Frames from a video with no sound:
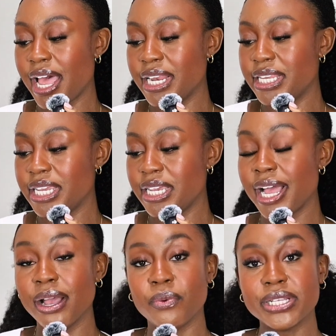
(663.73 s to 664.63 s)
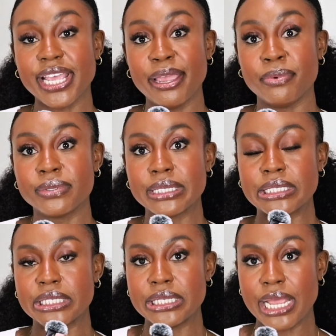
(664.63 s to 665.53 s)
I was able to
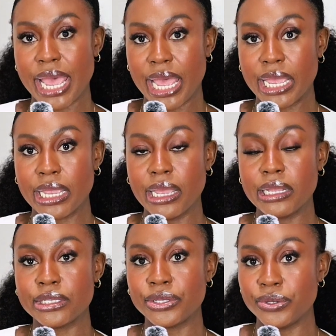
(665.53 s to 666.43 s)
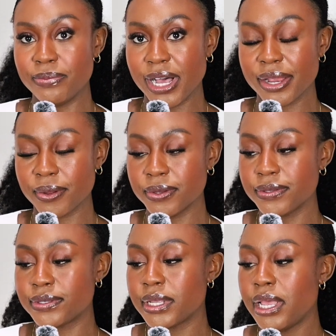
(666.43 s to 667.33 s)
snag 2
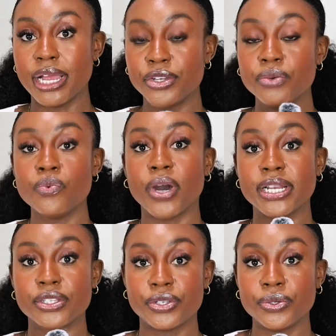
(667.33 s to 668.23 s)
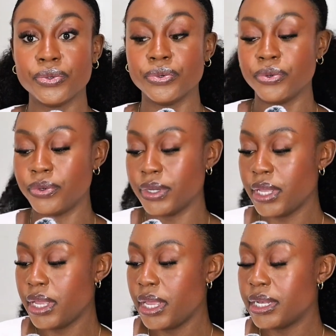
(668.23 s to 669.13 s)
bottles. I do want to
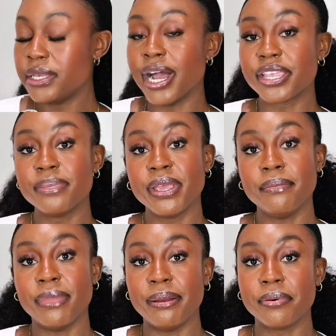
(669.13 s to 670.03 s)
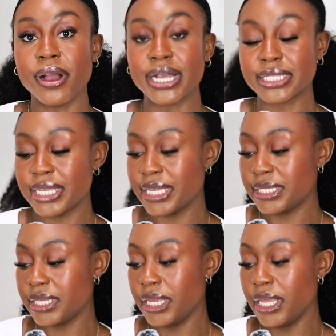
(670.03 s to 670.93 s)
document my
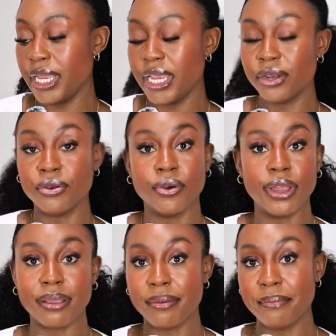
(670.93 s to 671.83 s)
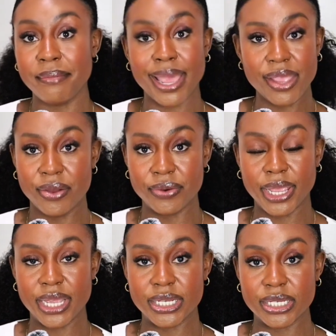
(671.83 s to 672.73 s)
process in growing my own
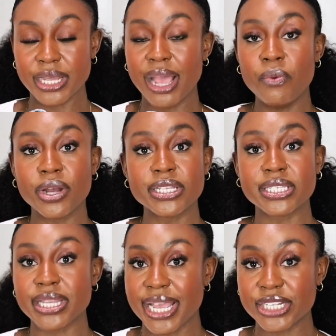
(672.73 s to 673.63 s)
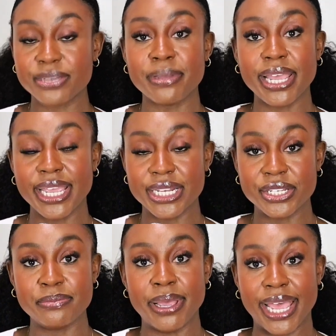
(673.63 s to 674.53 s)
edges. I want to snatch my
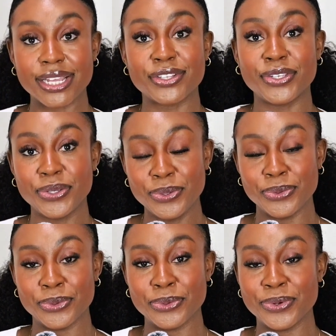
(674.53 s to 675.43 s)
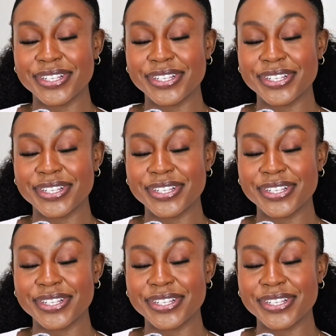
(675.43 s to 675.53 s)
edges back too.